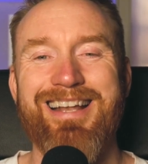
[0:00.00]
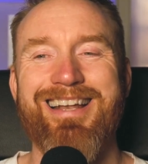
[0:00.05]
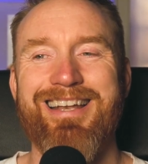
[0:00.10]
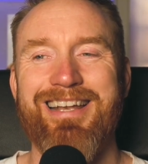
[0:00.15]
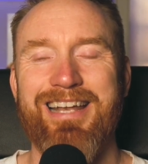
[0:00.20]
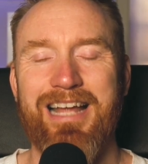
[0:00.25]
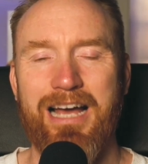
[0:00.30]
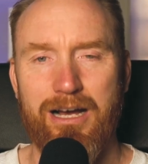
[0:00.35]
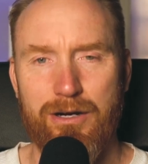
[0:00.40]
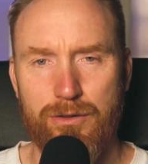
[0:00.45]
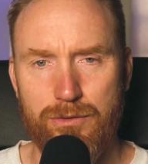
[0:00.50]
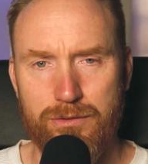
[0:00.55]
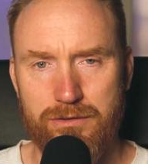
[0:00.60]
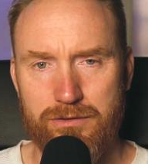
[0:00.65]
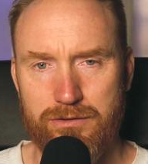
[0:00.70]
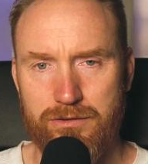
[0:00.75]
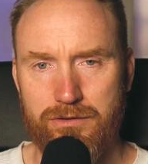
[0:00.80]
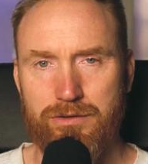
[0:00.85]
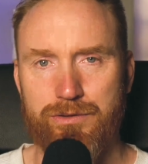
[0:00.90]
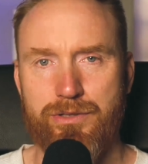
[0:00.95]
Now
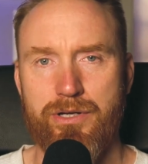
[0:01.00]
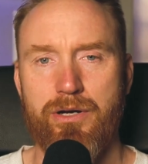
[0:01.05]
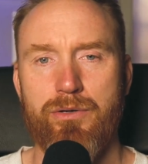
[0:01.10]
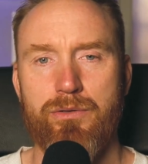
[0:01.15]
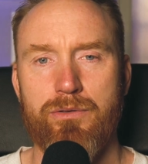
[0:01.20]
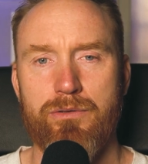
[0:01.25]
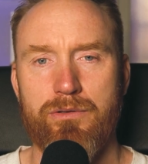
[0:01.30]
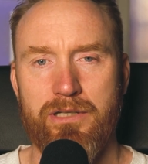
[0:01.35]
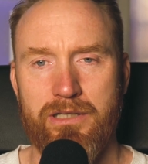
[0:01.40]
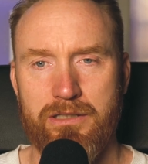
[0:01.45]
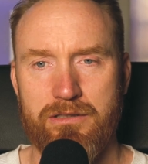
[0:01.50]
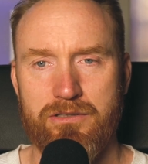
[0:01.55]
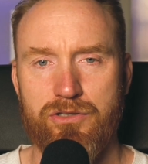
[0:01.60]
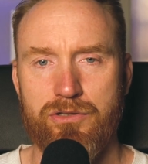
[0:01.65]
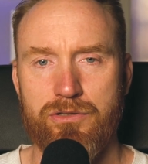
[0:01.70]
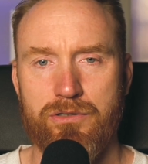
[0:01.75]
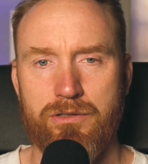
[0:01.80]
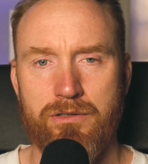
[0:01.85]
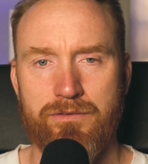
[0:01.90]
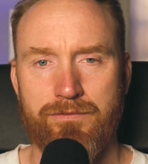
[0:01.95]
you go into
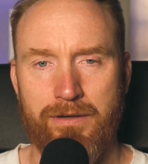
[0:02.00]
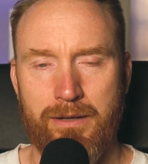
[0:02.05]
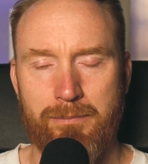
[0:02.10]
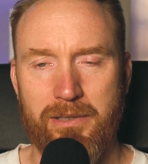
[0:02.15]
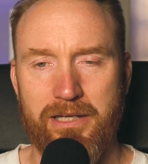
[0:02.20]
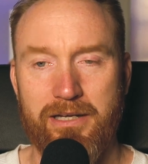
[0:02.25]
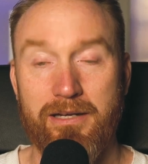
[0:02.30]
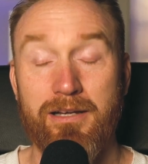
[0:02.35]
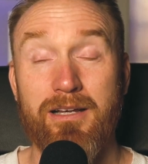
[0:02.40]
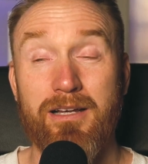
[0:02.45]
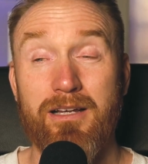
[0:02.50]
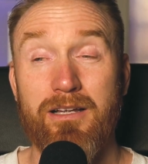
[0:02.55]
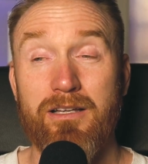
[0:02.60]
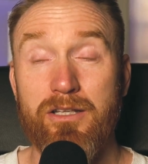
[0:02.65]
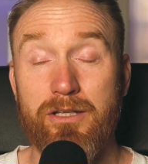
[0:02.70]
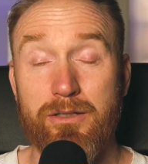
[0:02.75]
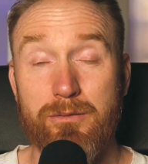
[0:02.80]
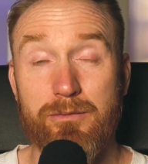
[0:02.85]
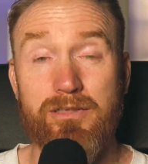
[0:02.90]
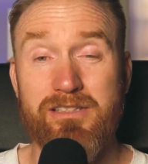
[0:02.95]
your family.
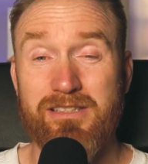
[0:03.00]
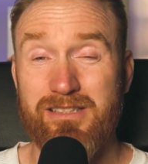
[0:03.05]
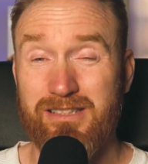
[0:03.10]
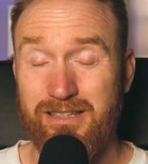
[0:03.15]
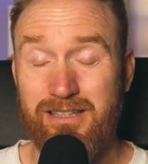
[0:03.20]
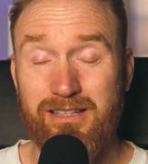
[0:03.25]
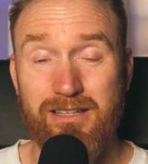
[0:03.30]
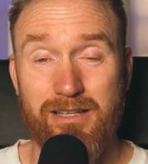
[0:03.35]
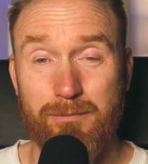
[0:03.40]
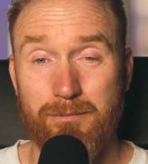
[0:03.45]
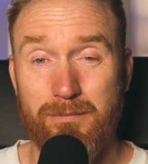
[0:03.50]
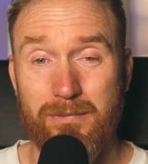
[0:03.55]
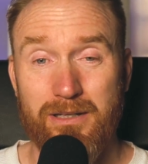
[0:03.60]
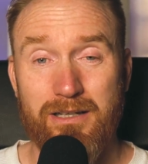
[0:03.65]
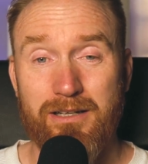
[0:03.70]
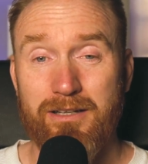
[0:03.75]
You will see them.